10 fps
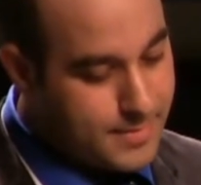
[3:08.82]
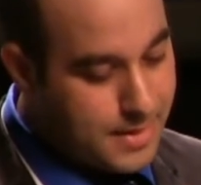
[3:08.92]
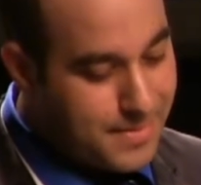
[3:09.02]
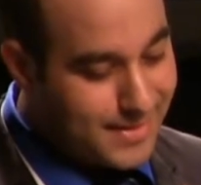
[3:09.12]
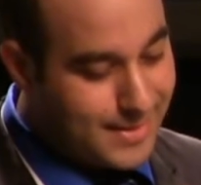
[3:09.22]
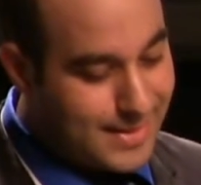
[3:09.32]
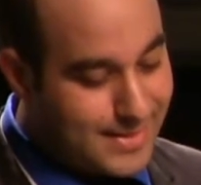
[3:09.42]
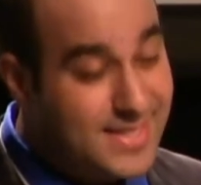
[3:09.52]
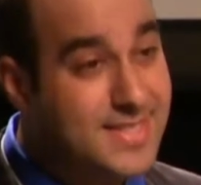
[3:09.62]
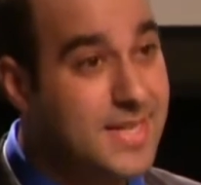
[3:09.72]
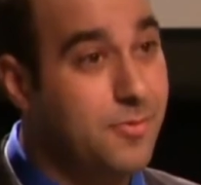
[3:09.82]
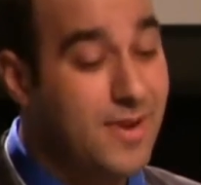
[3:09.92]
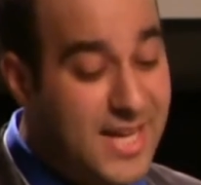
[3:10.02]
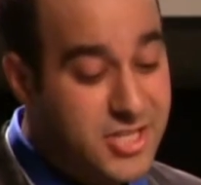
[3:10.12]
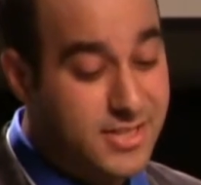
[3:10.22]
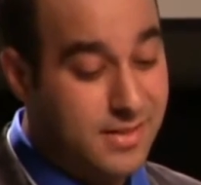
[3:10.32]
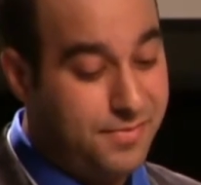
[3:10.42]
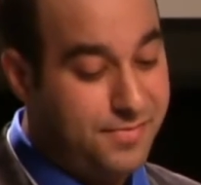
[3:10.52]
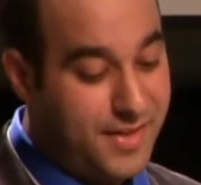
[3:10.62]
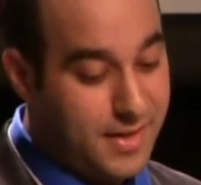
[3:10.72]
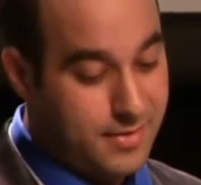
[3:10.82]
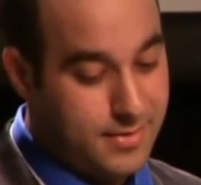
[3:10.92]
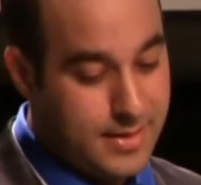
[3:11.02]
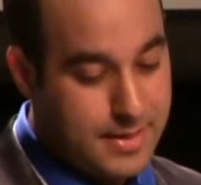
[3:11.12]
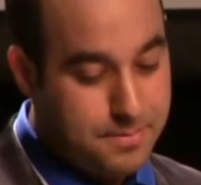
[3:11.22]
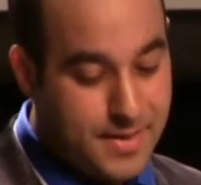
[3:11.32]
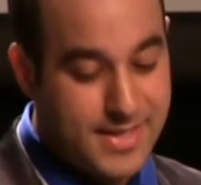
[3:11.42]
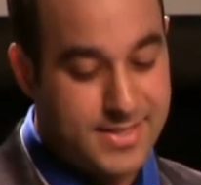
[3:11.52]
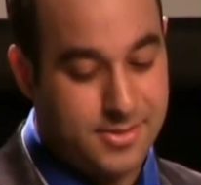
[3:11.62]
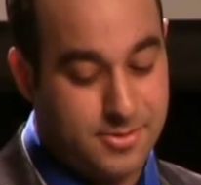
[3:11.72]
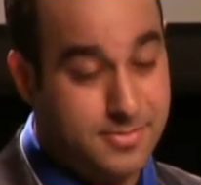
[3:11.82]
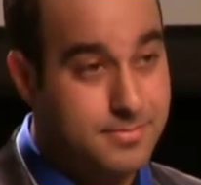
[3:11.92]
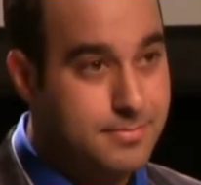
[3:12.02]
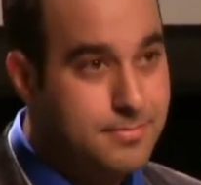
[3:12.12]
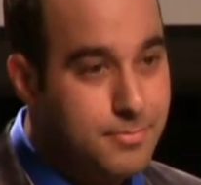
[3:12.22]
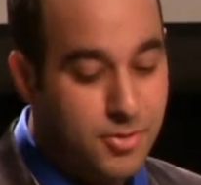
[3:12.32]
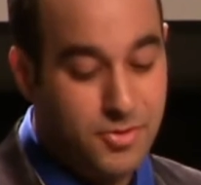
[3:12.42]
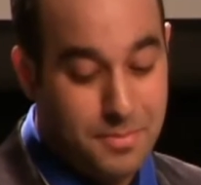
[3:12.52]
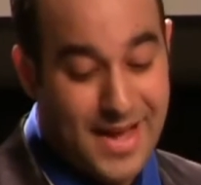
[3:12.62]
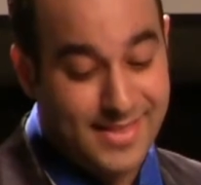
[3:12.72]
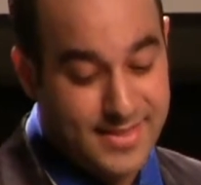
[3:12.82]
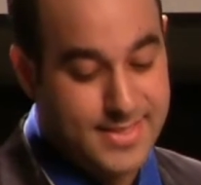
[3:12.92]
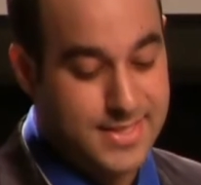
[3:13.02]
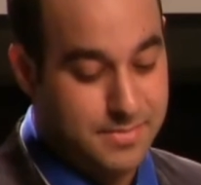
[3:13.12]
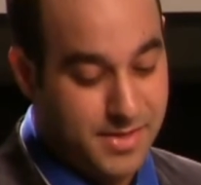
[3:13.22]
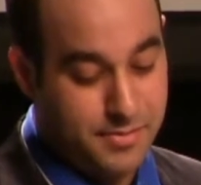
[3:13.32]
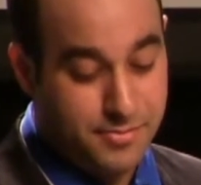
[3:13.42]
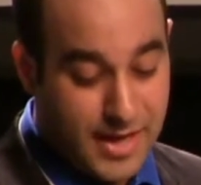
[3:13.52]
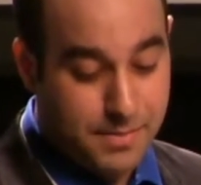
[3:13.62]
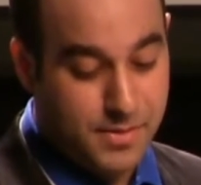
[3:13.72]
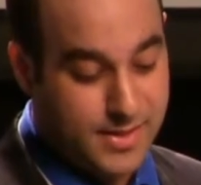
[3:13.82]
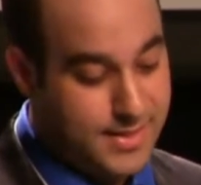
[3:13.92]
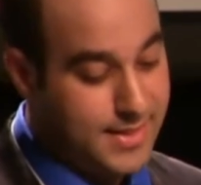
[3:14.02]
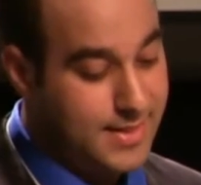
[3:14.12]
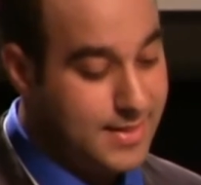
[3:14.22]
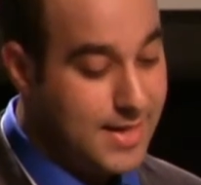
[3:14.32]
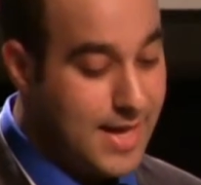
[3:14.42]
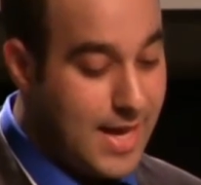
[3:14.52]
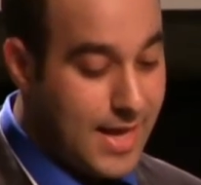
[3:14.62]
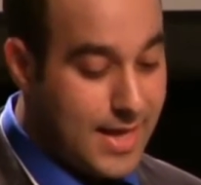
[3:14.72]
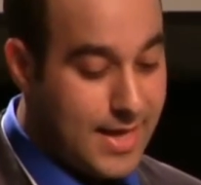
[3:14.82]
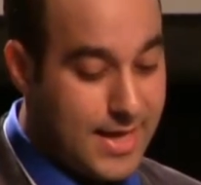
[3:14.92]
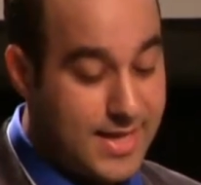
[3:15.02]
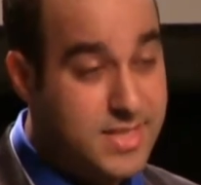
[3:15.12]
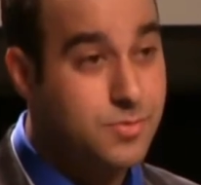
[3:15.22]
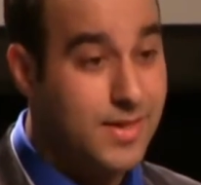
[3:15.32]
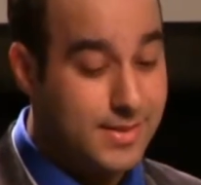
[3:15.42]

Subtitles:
But this irrational fear, based on more romanticism than realpolitik, is